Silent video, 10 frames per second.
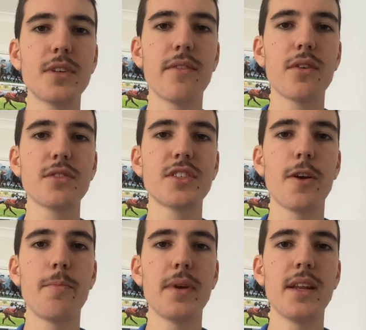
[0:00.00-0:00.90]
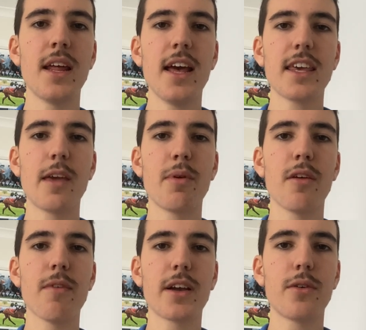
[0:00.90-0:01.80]
I've also been keeping a
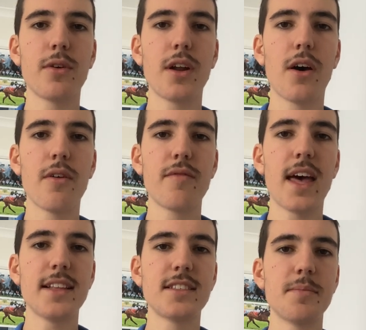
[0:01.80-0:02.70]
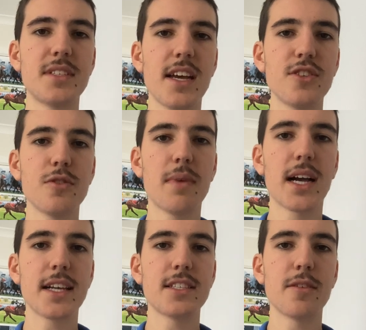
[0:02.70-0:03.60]
record of that substantial
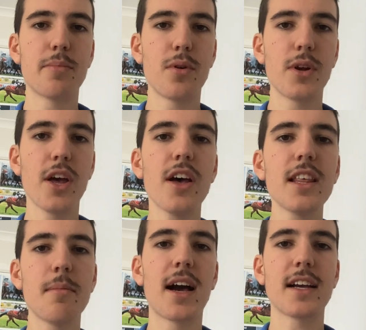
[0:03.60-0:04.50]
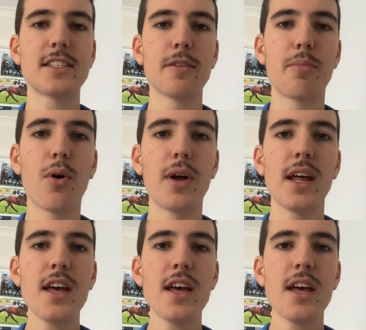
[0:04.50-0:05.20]
market support, early market support